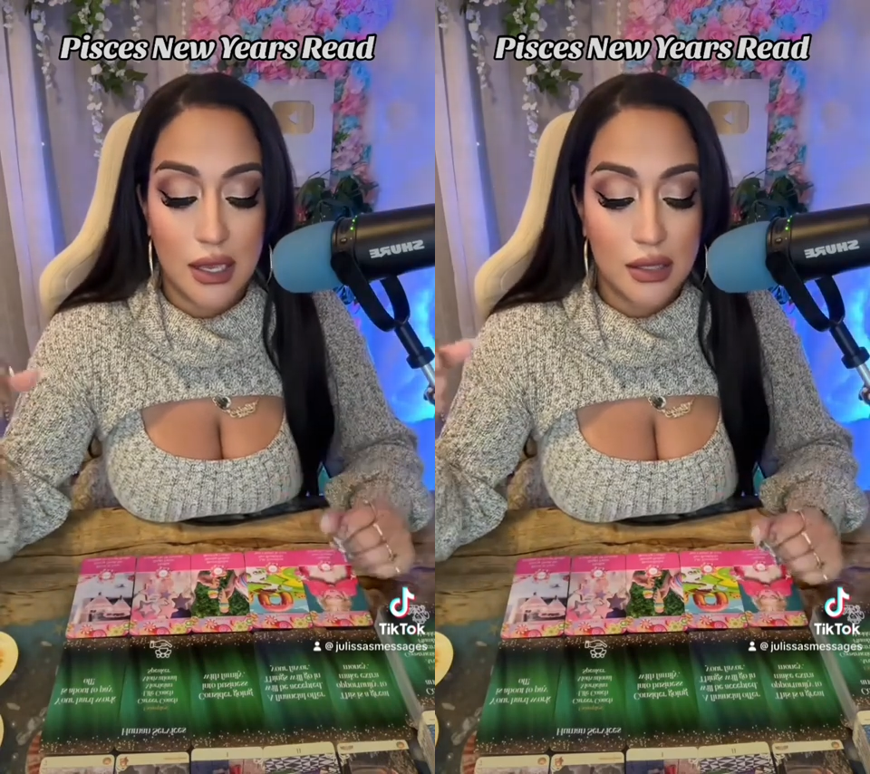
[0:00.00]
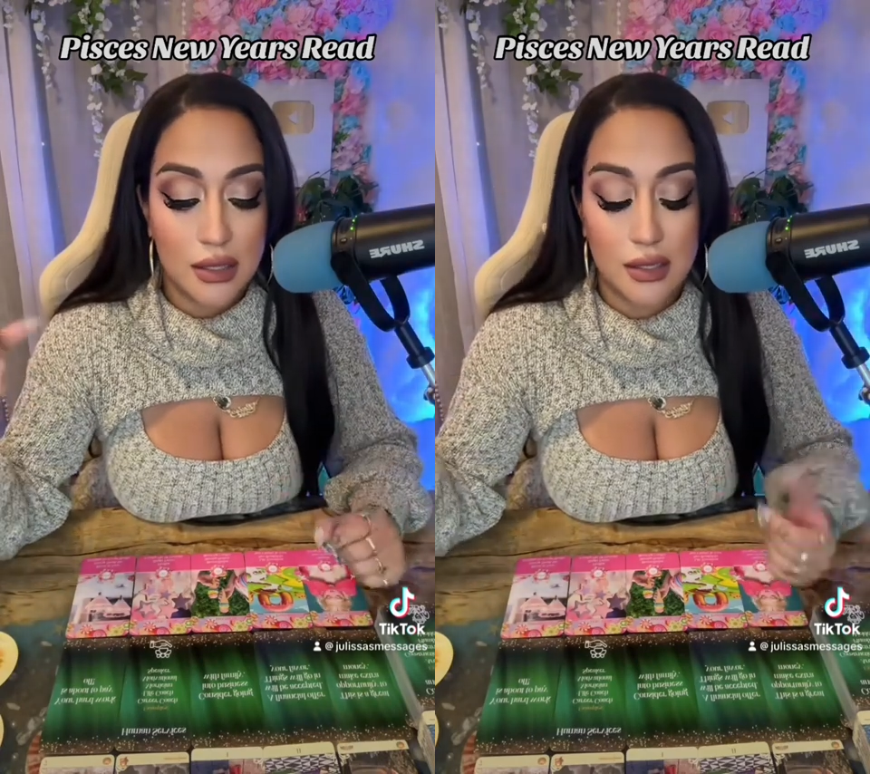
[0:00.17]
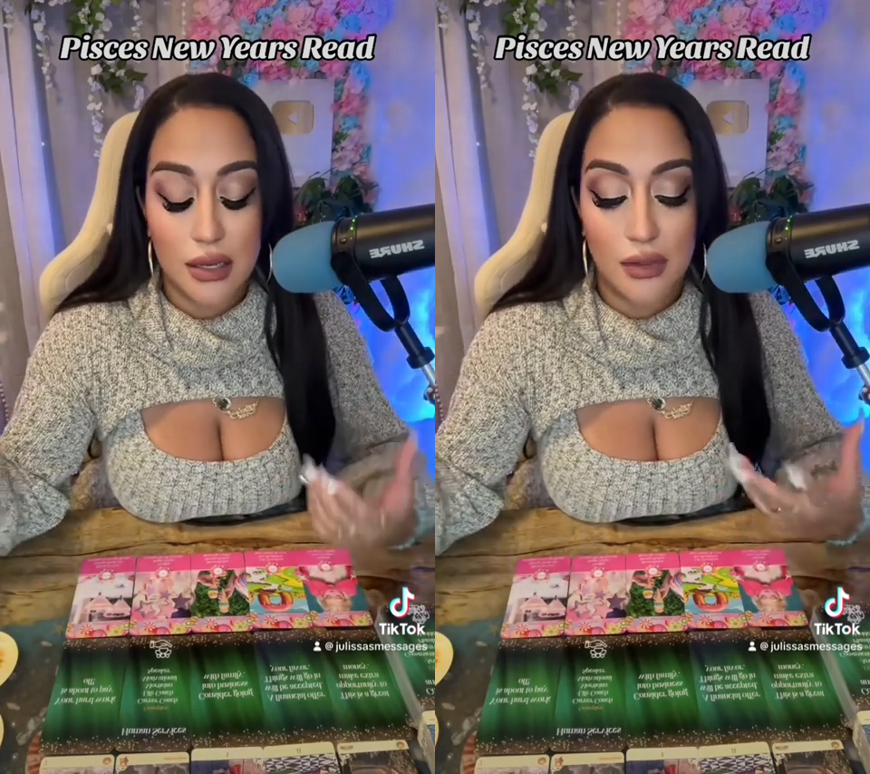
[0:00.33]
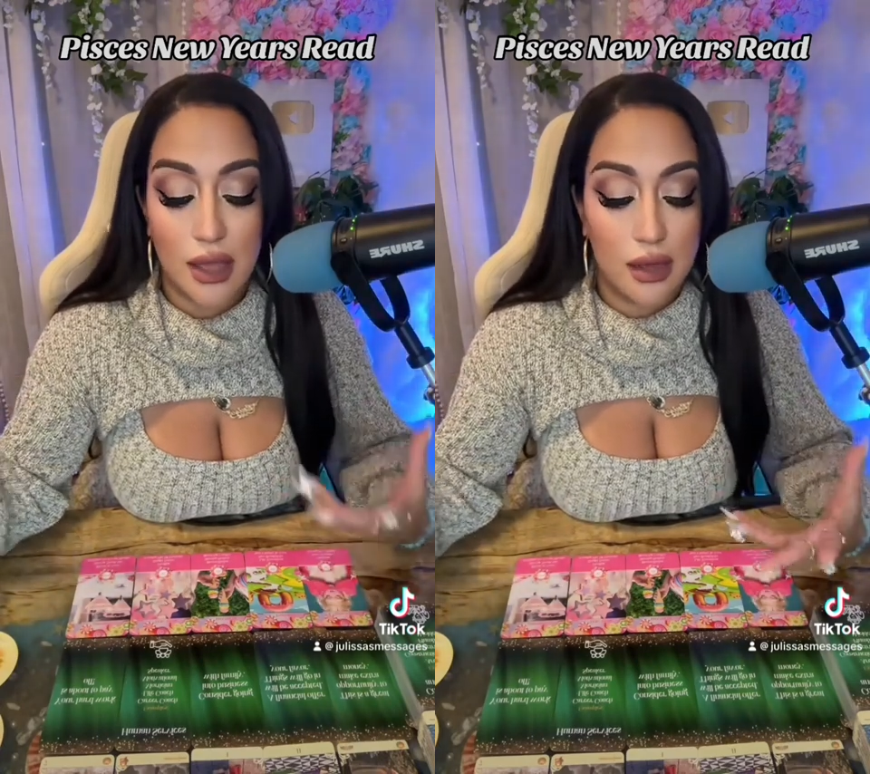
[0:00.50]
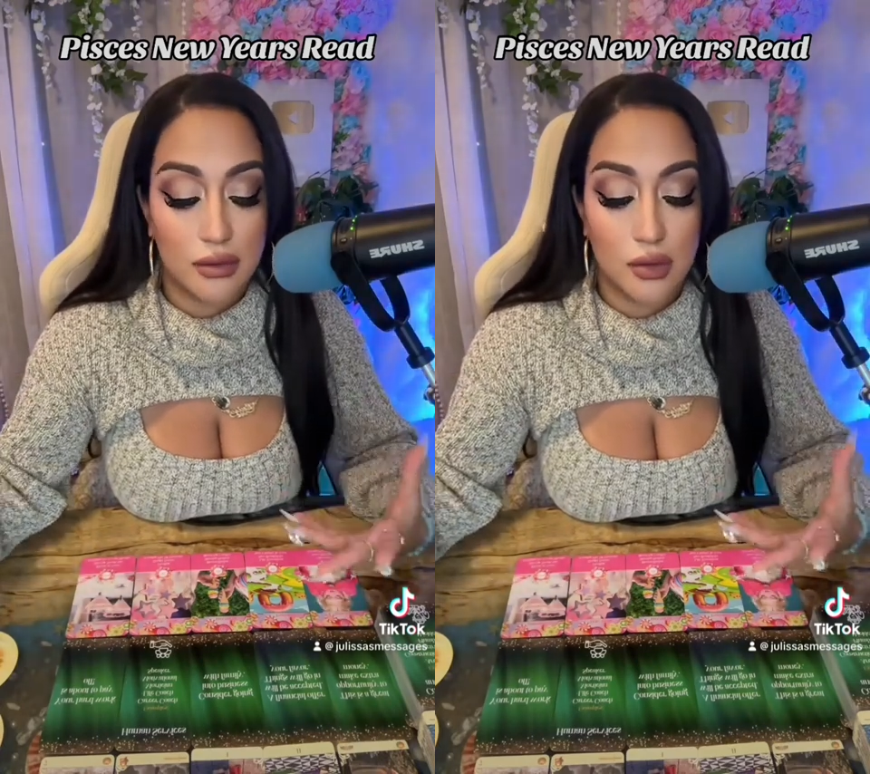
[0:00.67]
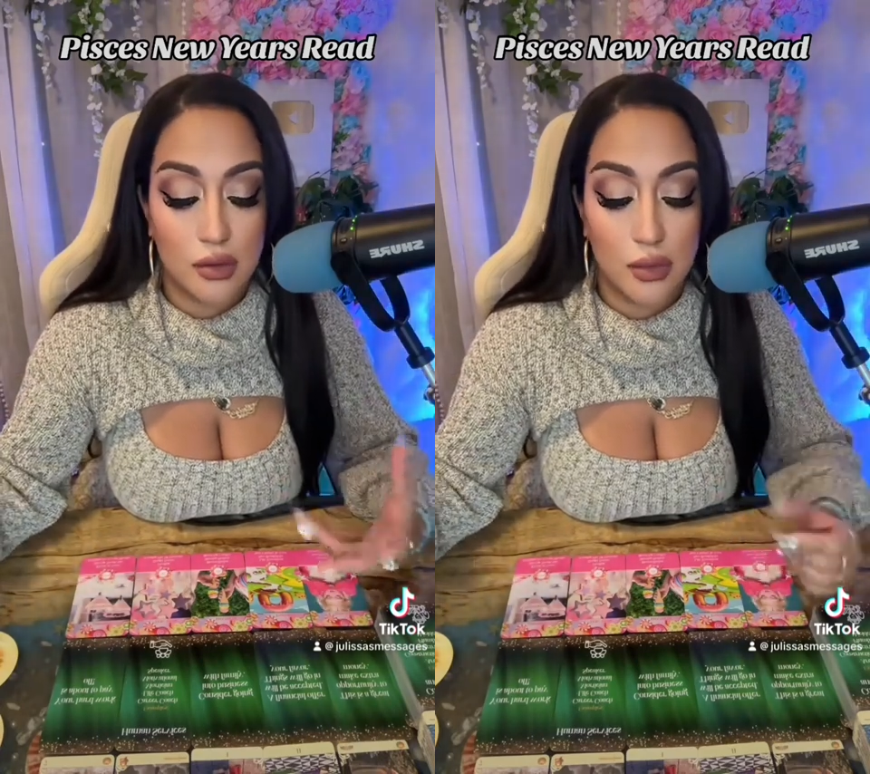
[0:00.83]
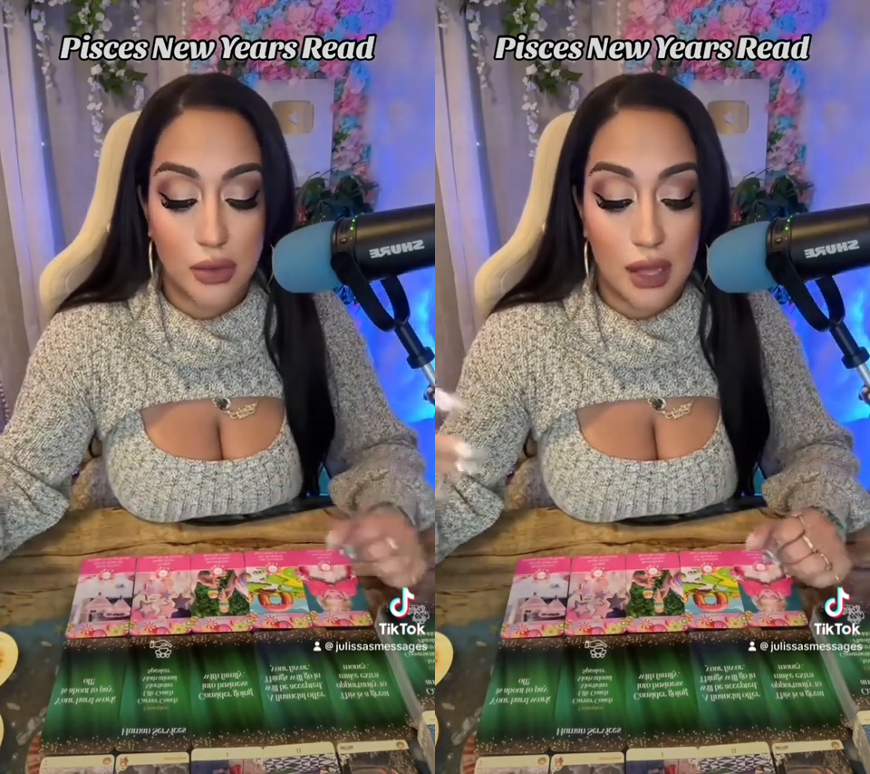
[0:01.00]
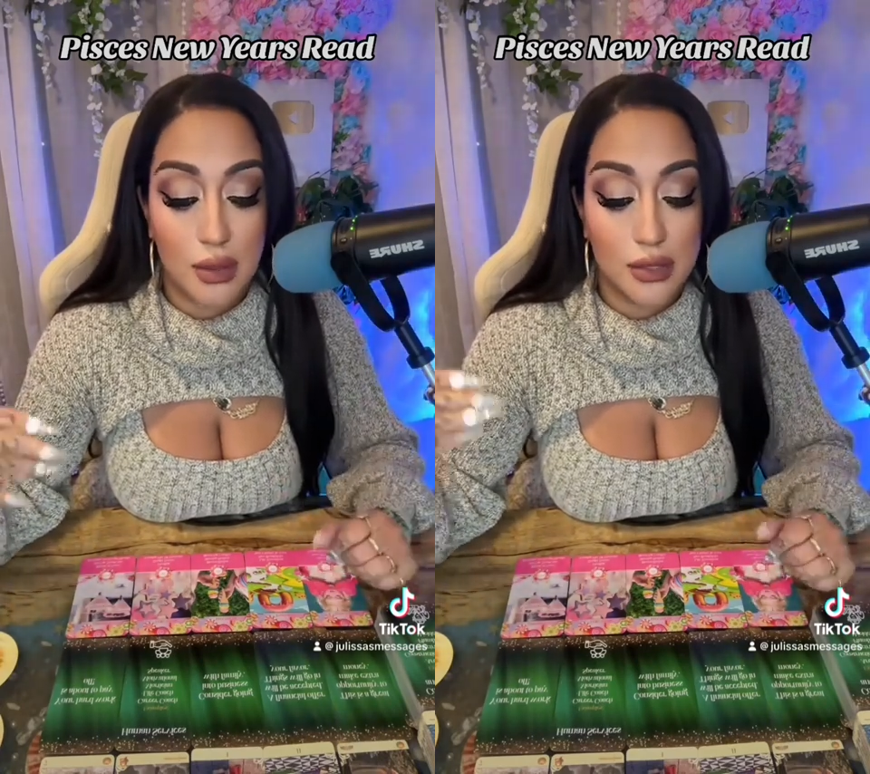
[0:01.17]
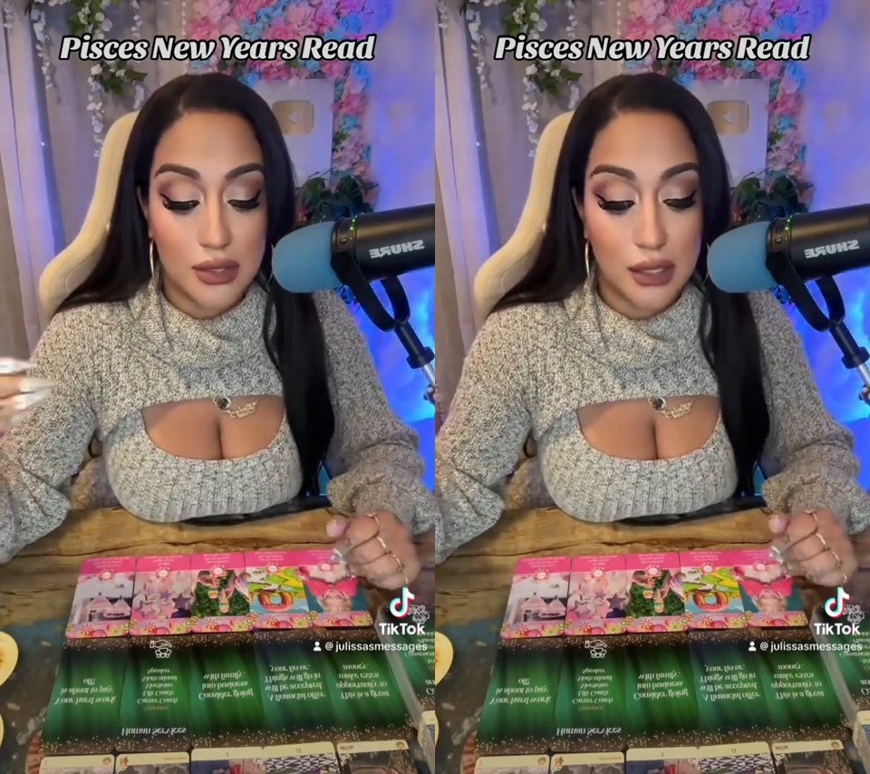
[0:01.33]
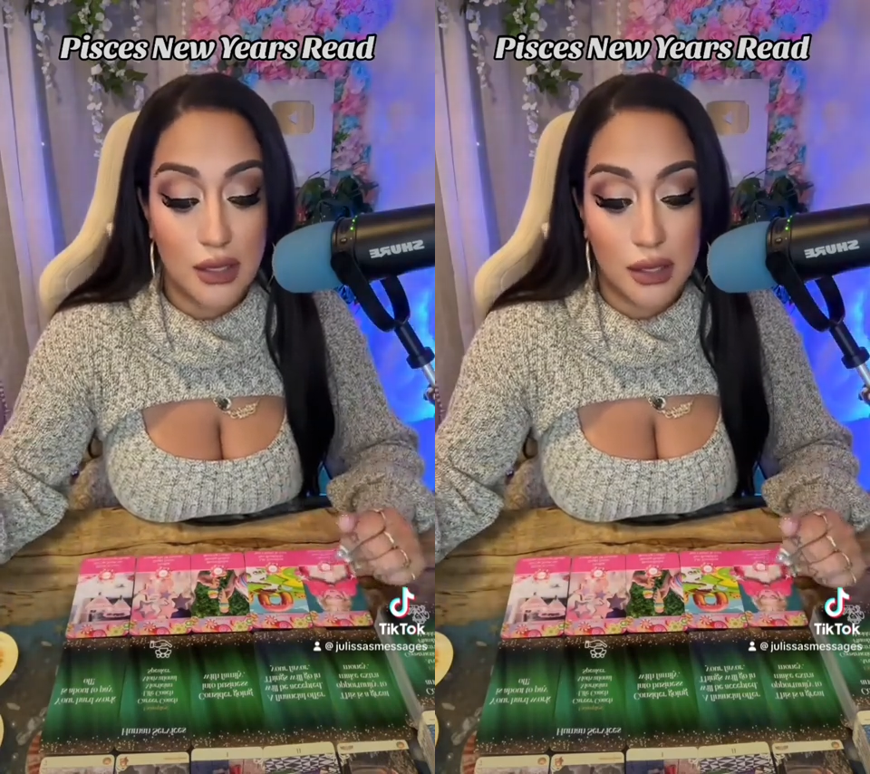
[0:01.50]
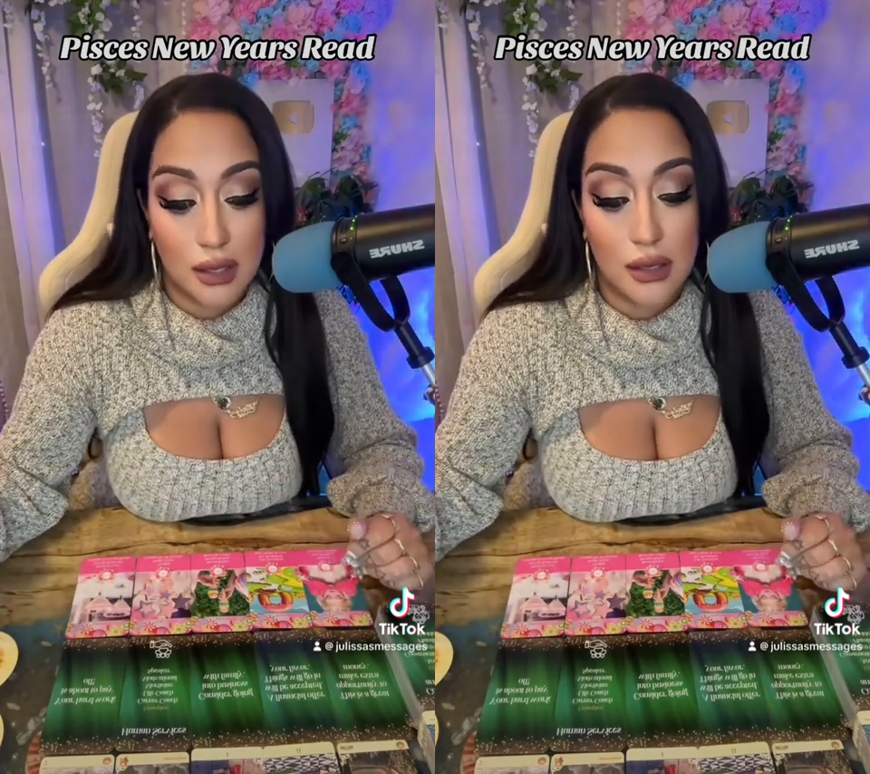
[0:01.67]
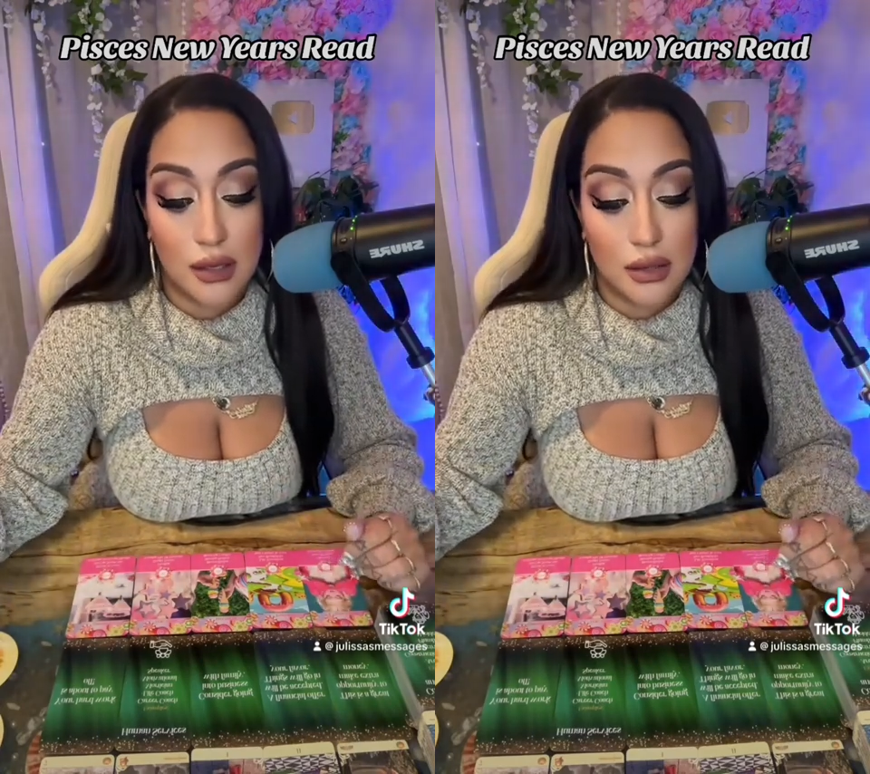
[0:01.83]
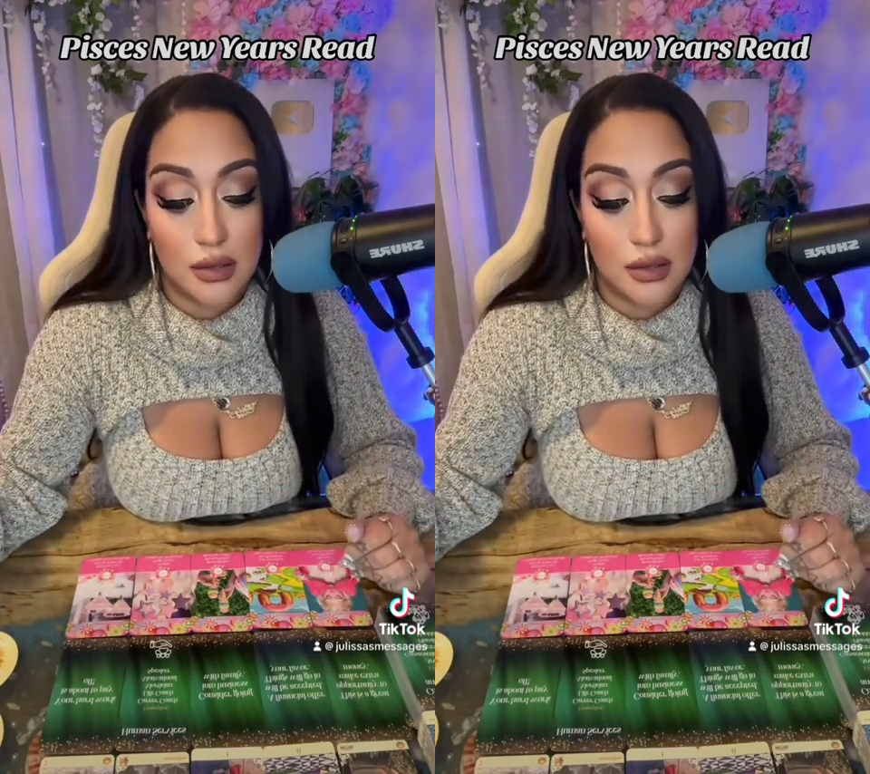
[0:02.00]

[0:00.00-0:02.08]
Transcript: Doesn't even have to, but I'm seeing it.